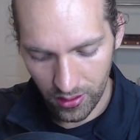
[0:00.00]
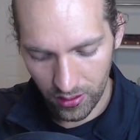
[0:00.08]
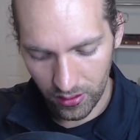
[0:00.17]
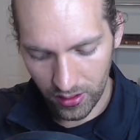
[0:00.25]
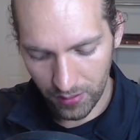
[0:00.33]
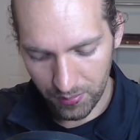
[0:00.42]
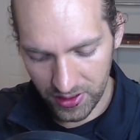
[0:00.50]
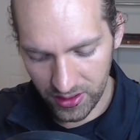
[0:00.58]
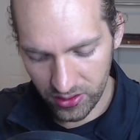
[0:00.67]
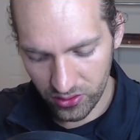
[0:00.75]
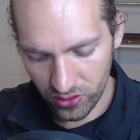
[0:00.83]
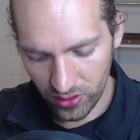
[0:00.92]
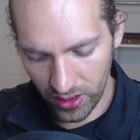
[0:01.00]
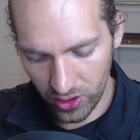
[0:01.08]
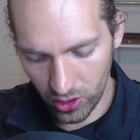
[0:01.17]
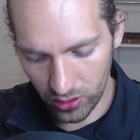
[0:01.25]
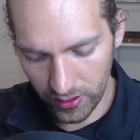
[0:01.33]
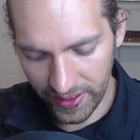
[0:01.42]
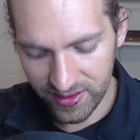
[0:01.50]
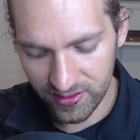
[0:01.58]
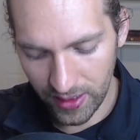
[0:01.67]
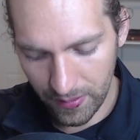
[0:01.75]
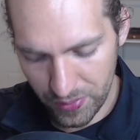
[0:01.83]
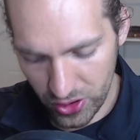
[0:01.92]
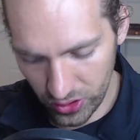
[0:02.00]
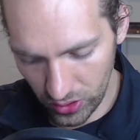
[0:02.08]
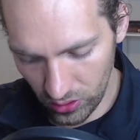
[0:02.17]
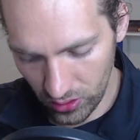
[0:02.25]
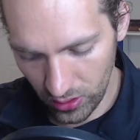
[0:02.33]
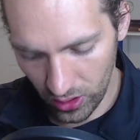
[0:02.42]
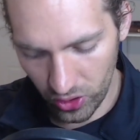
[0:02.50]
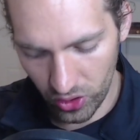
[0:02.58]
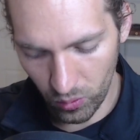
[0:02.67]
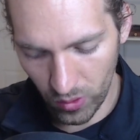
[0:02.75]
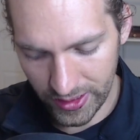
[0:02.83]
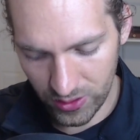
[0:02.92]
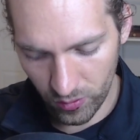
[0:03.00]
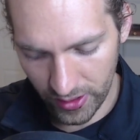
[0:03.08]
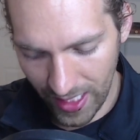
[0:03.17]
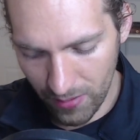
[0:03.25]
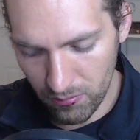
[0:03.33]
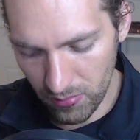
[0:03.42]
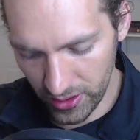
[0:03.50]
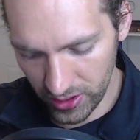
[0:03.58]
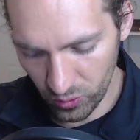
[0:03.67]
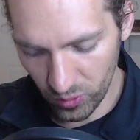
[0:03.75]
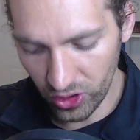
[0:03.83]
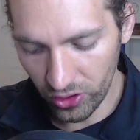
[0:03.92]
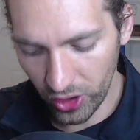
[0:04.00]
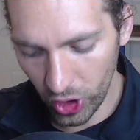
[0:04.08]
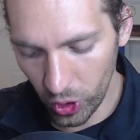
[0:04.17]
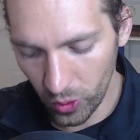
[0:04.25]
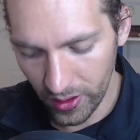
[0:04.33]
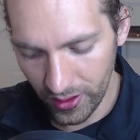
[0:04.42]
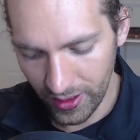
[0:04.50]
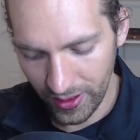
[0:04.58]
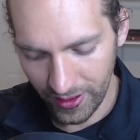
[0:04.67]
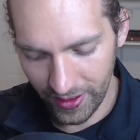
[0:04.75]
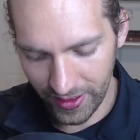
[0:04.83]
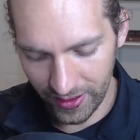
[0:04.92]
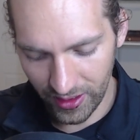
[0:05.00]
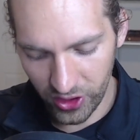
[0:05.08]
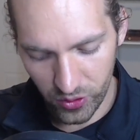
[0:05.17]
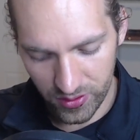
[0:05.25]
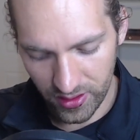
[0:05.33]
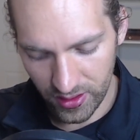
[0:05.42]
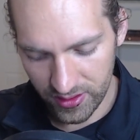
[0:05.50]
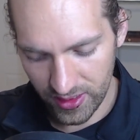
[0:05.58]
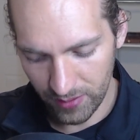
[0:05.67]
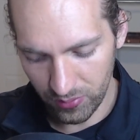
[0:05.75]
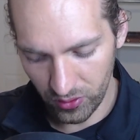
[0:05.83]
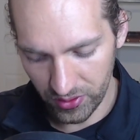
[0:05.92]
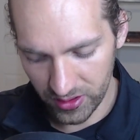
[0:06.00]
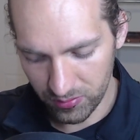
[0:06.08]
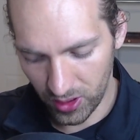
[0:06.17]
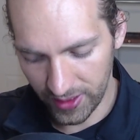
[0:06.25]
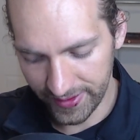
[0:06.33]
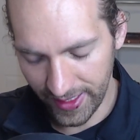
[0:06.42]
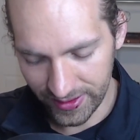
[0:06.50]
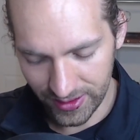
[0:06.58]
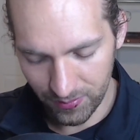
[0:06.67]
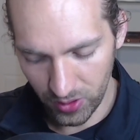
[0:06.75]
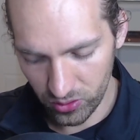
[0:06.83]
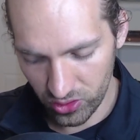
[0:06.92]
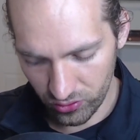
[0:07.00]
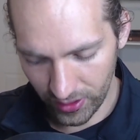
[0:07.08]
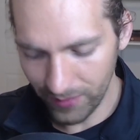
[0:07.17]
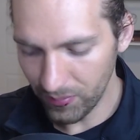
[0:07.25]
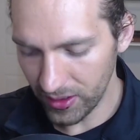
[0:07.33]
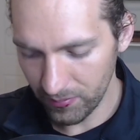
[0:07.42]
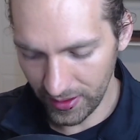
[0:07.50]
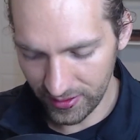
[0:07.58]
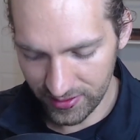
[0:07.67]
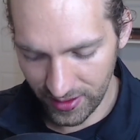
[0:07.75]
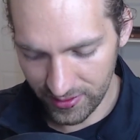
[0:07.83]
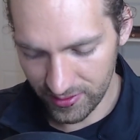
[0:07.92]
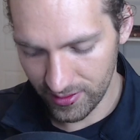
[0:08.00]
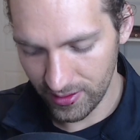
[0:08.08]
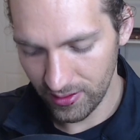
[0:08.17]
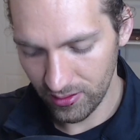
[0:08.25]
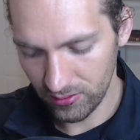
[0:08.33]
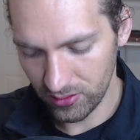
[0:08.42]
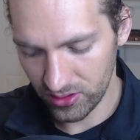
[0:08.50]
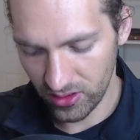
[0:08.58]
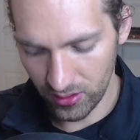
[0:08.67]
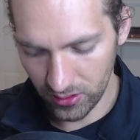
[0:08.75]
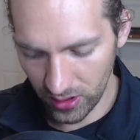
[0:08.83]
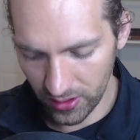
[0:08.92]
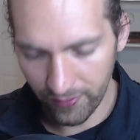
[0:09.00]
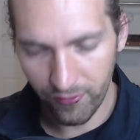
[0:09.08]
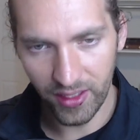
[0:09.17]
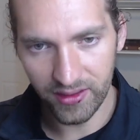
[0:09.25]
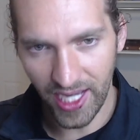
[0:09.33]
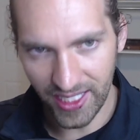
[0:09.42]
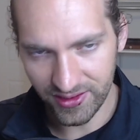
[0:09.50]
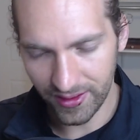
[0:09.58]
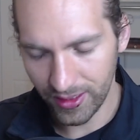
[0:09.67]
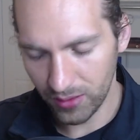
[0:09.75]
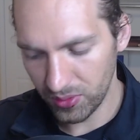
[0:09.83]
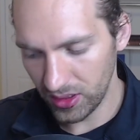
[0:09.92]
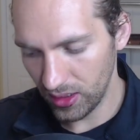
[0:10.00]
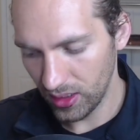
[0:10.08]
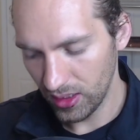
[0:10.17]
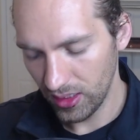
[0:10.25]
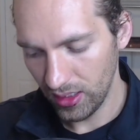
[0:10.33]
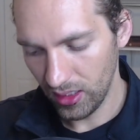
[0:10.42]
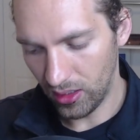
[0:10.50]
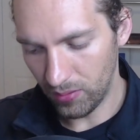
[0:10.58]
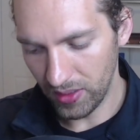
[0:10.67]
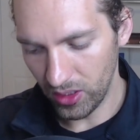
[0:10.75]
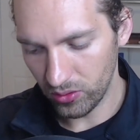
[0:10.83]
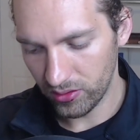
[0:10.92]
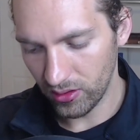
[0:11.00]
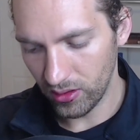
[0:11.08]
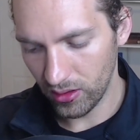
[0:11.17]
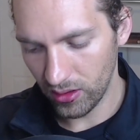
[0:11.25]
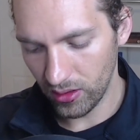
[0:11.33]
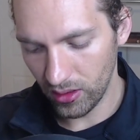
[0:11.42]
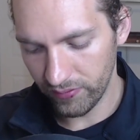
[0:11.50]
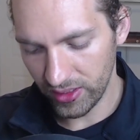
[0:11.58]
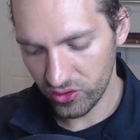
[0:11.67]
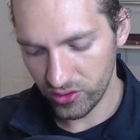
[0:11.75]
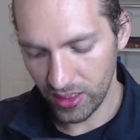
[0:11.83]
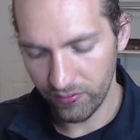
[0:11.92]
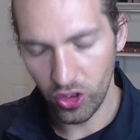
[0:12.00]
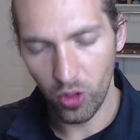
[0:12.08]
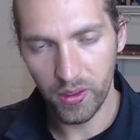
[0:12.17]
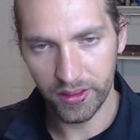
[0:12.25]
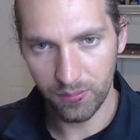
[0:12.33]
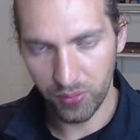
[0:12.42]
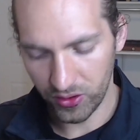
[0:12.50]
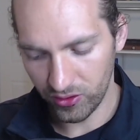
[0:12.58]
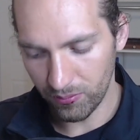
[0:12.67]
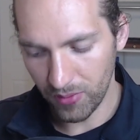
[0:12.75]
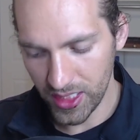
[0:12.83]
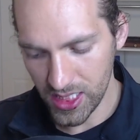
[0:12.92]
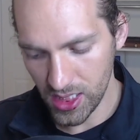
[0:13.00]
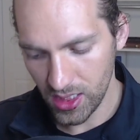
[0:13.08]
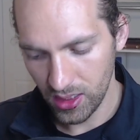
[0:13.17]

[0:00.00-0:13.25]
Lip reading: companies that are exceptional are the ones where that money will go. And they used an example in this podcast about Stripe, and it makes sense. Just a fantastic company. About investors have nowhere to put their money